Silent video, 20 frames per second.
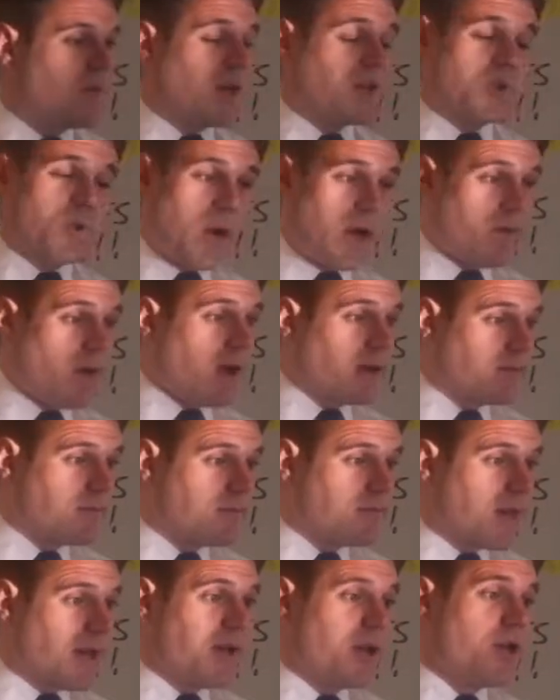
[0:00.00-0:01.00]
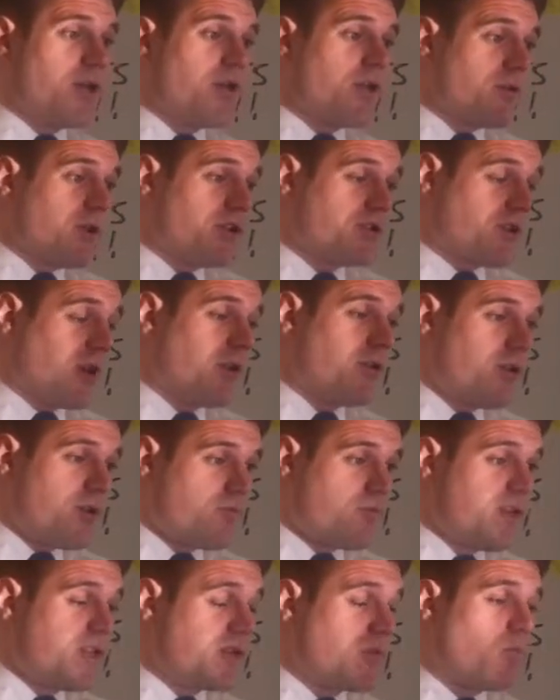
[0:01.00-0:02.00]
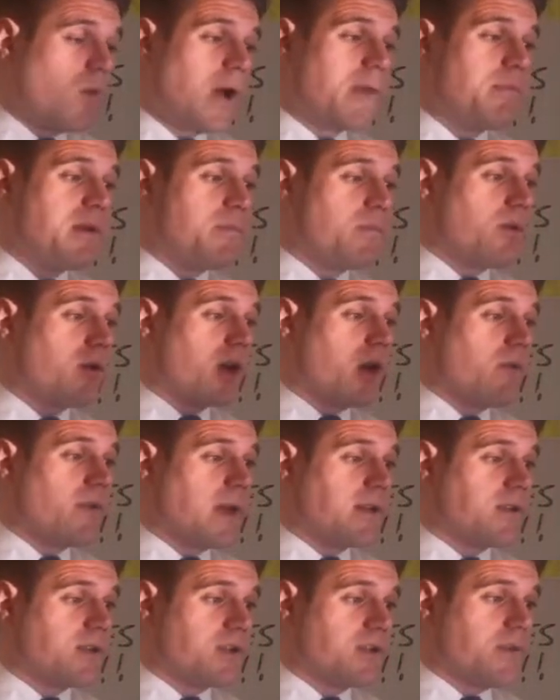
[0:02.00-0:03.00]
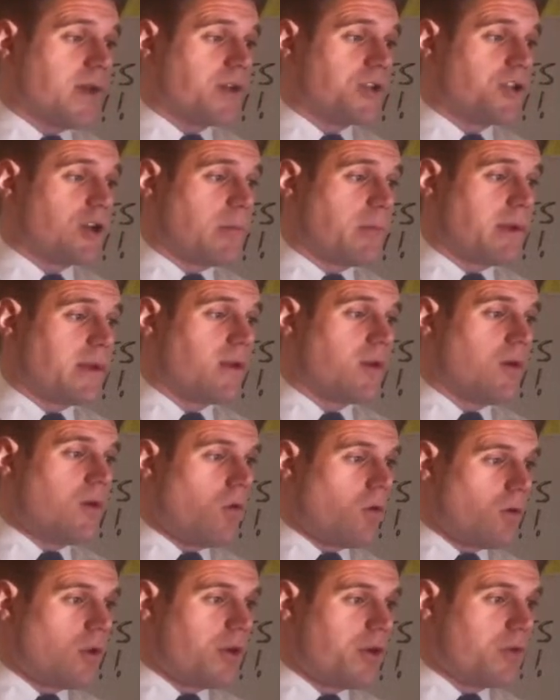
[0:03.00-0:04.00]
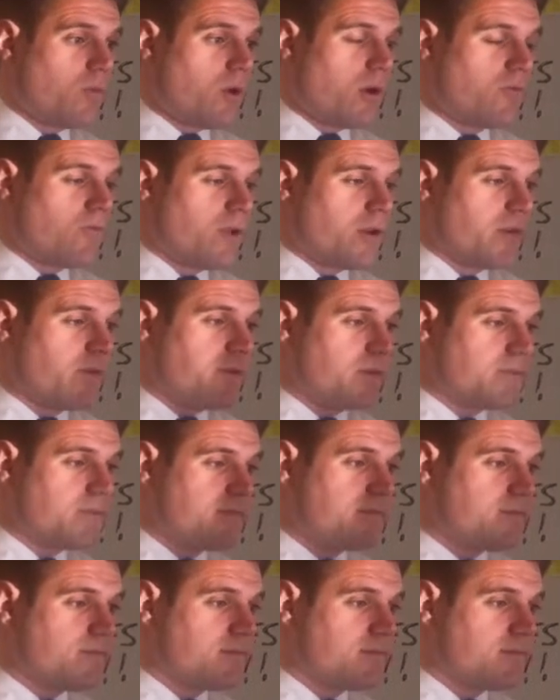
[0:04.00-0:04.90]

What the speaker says: That's quite right. And another reason why people go there to do their shopping all under one roof.